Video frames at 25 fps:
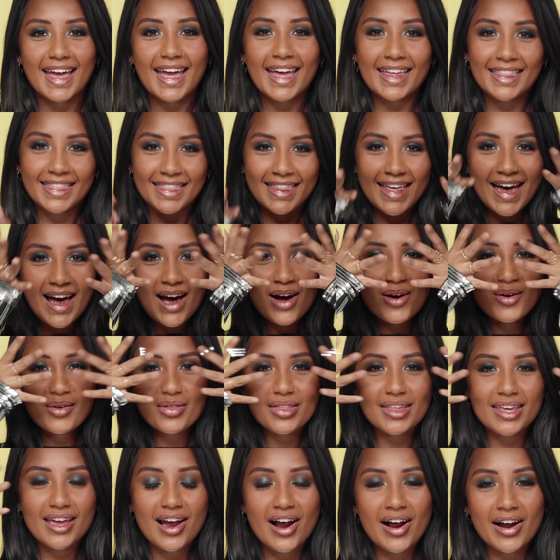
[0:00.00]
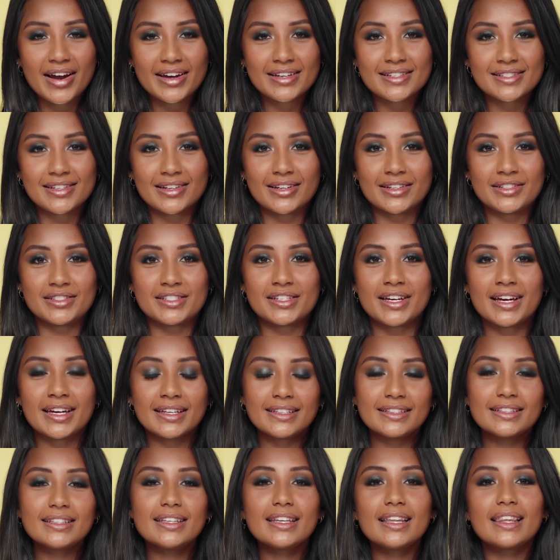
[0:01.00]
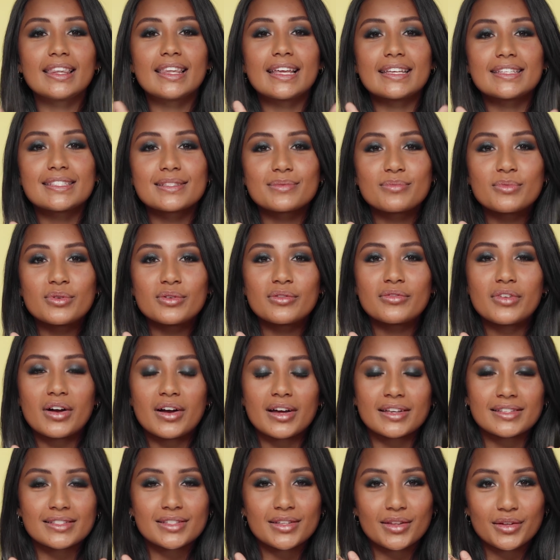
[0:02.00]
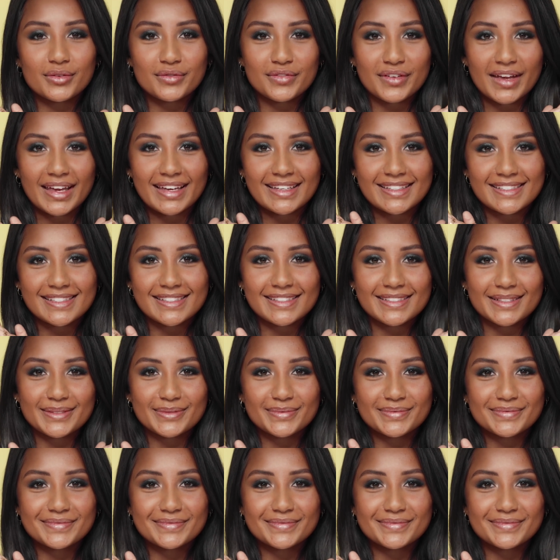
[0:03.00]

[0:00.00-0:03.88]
And now the eyes are done, let's move on to the face.